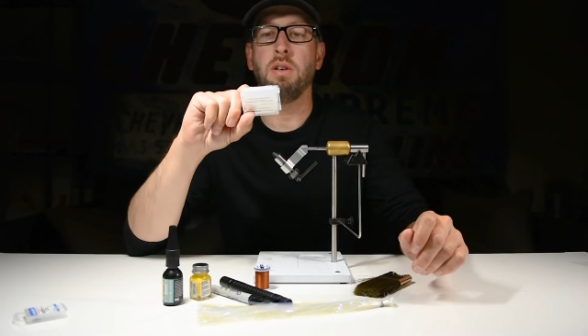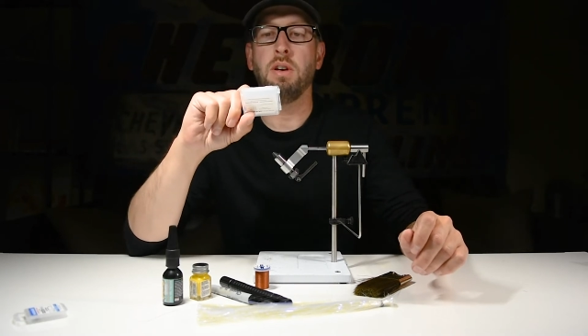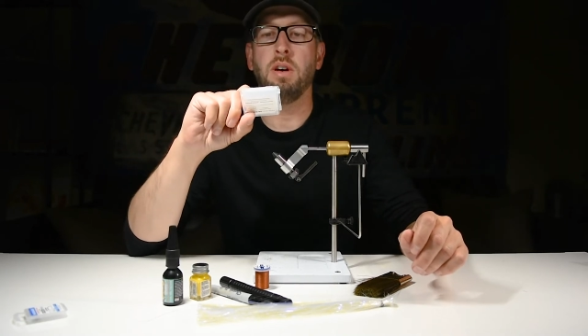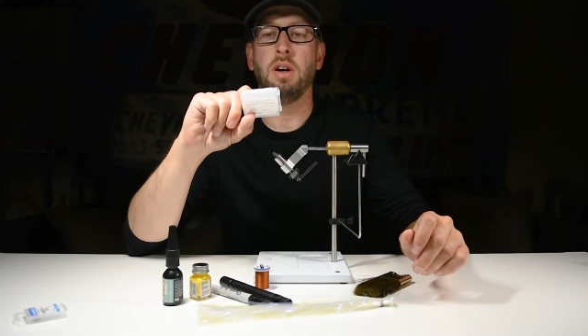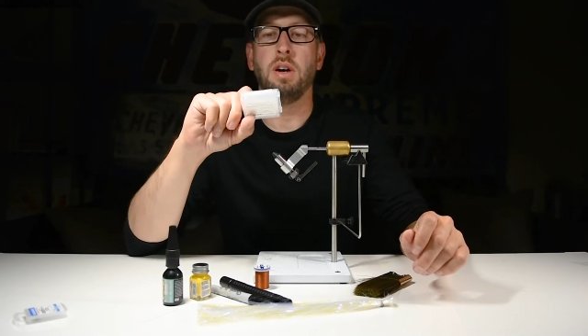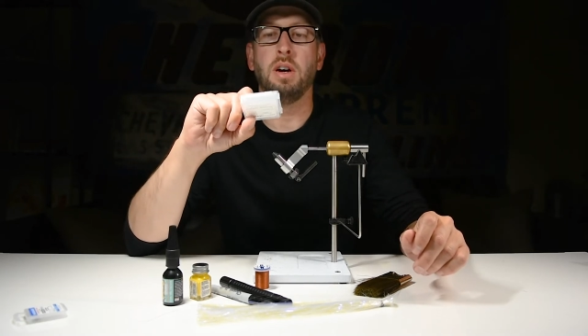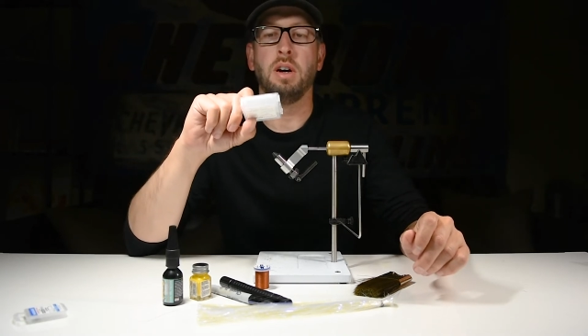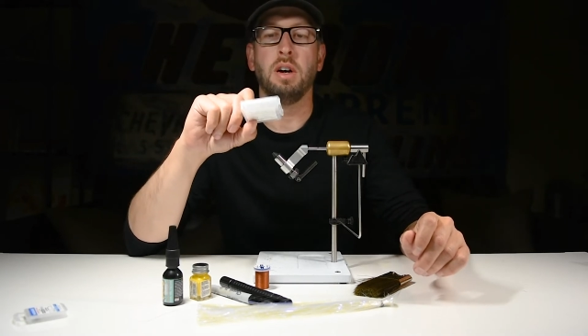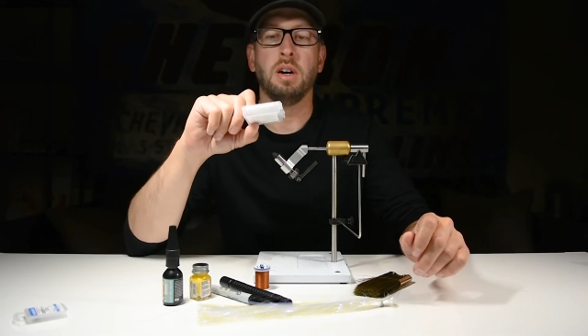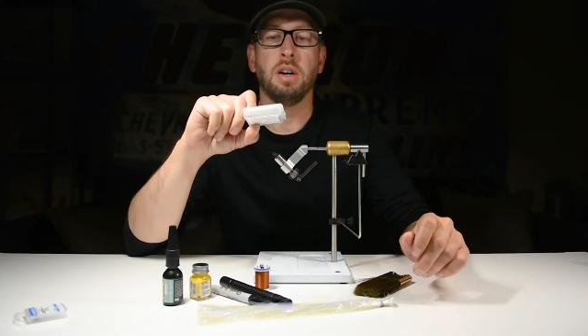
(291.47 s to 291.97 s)

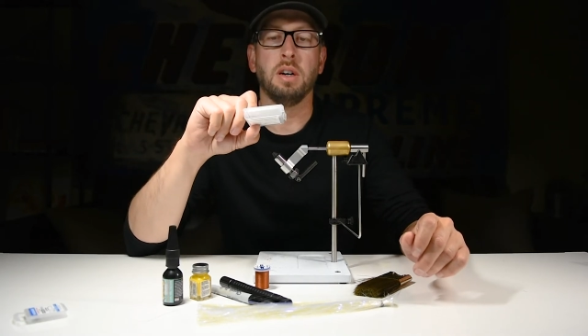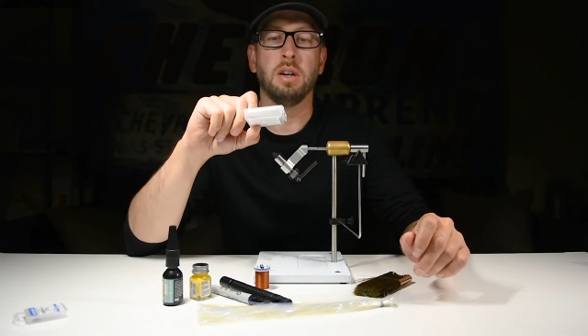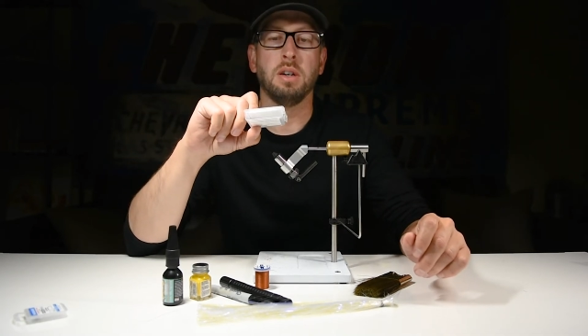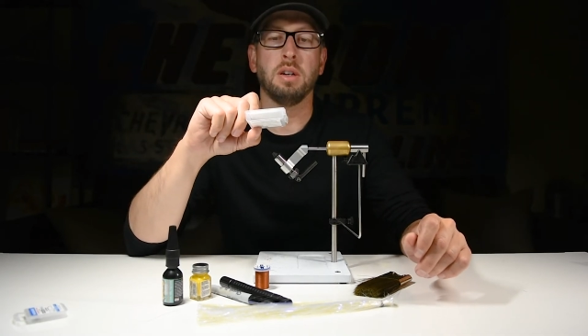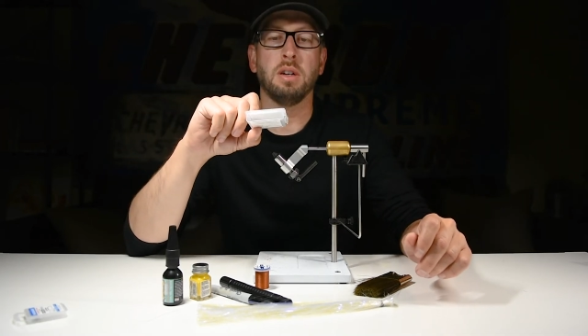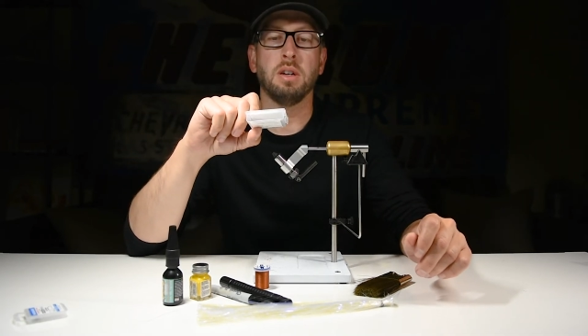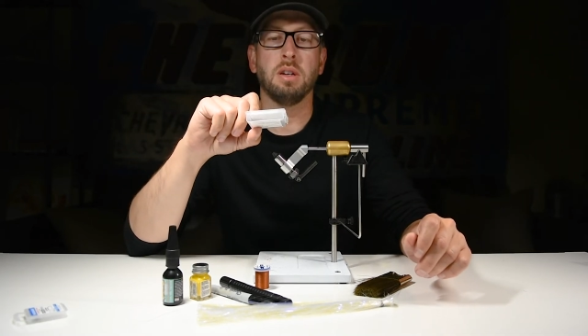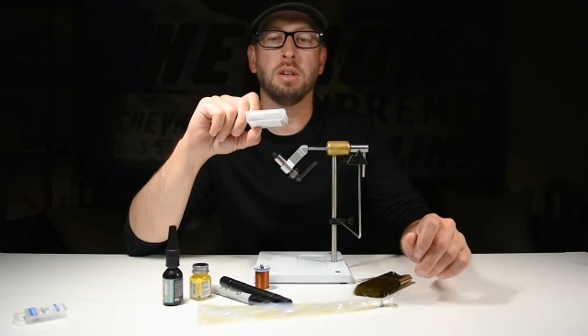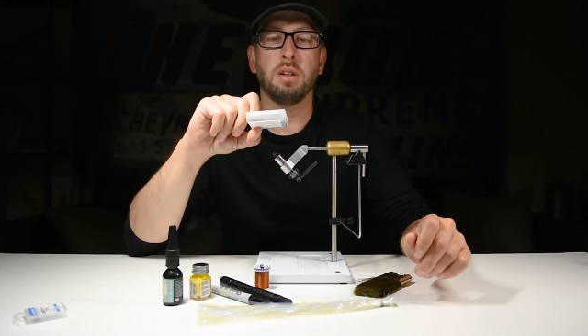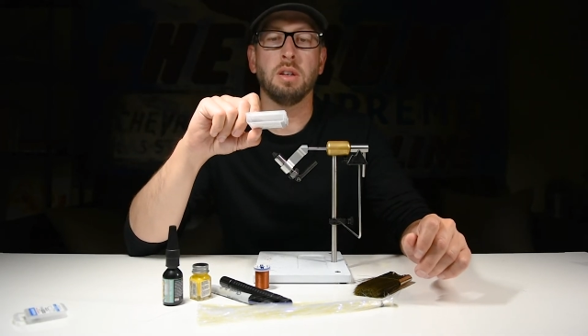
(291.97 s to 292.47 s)

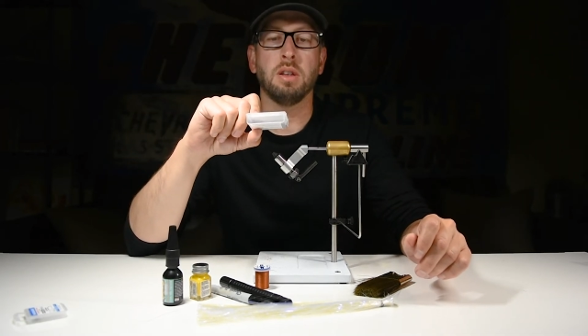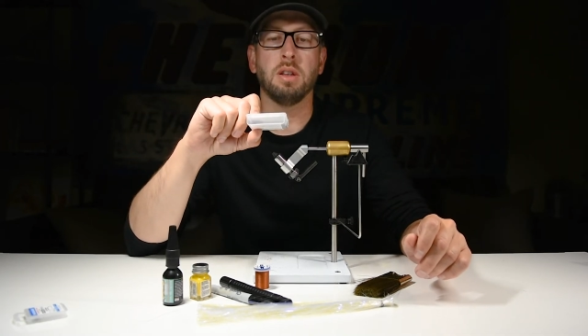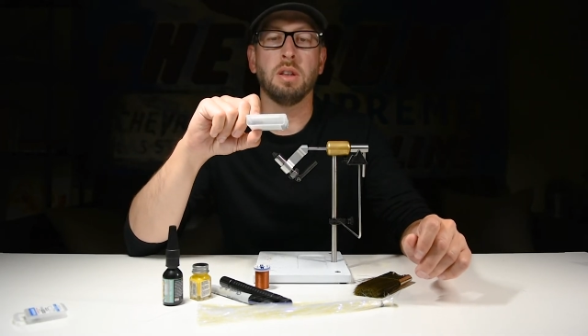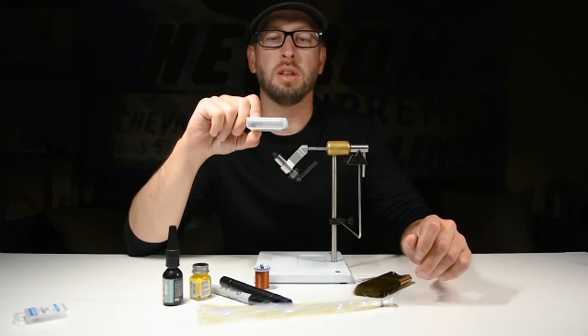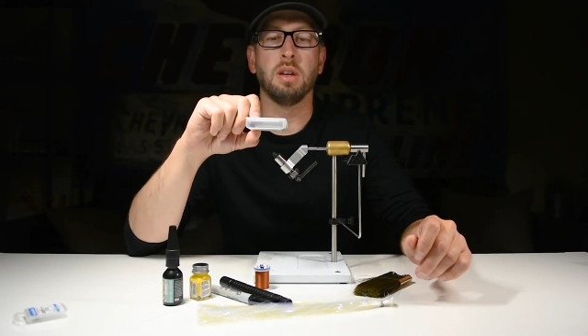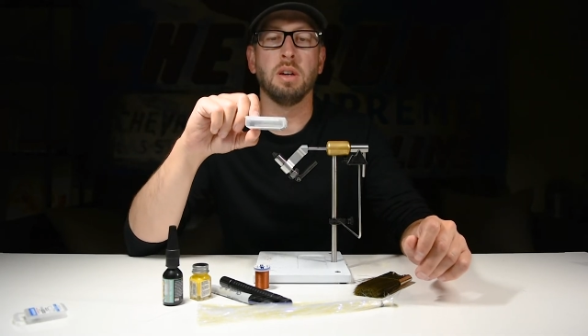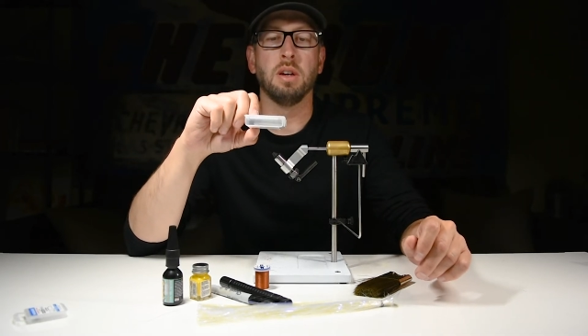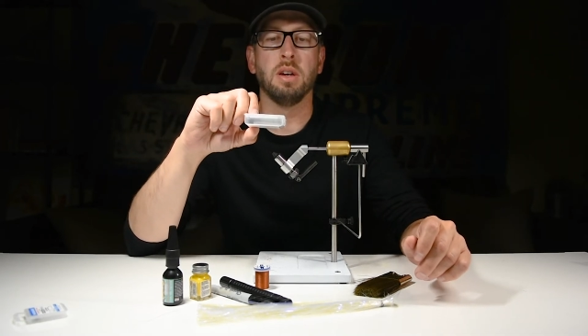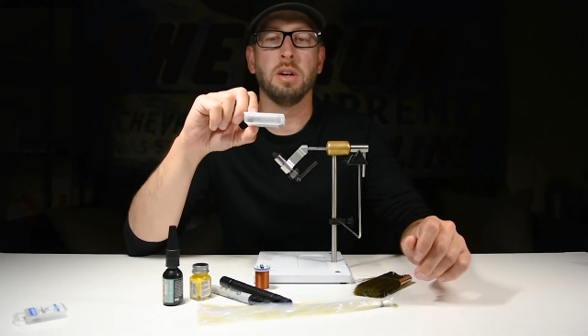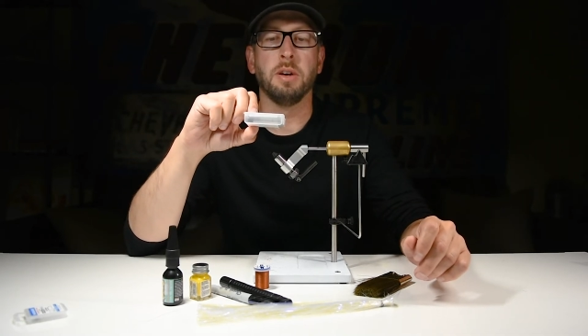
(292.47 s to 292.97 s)

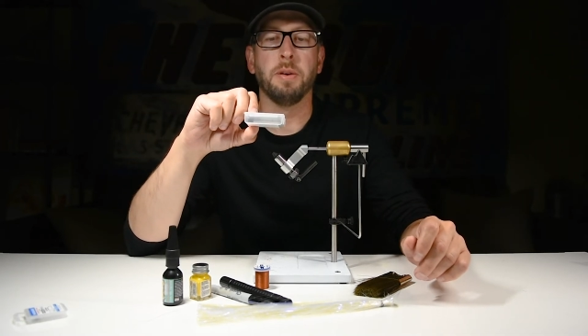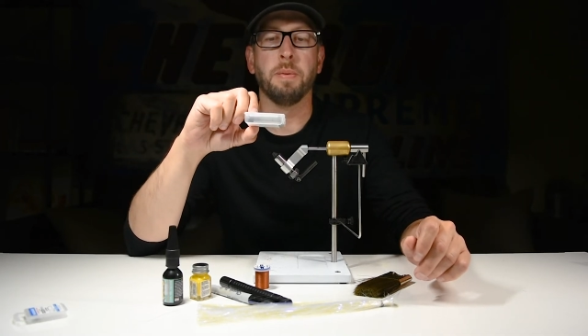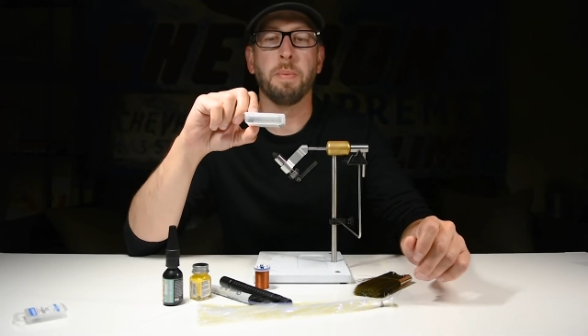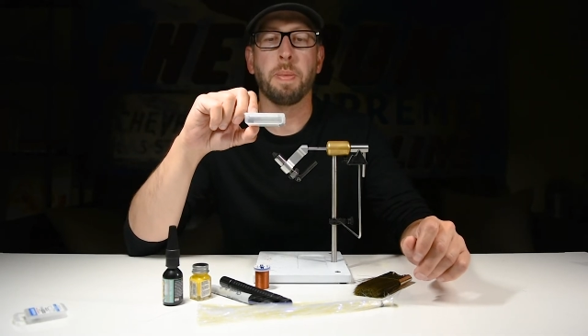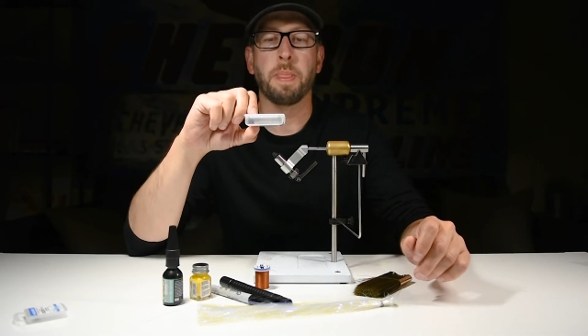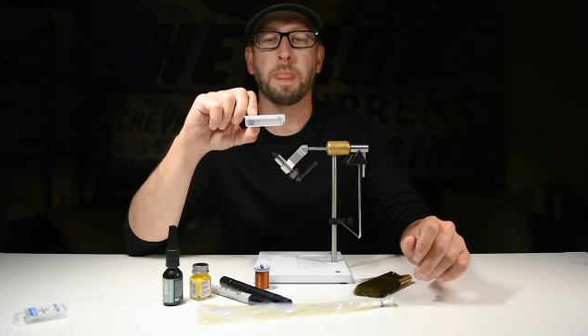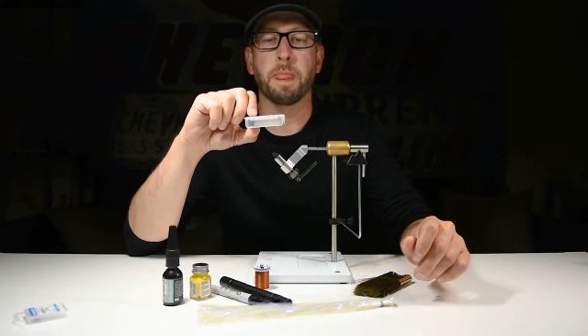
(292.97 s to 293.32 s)
the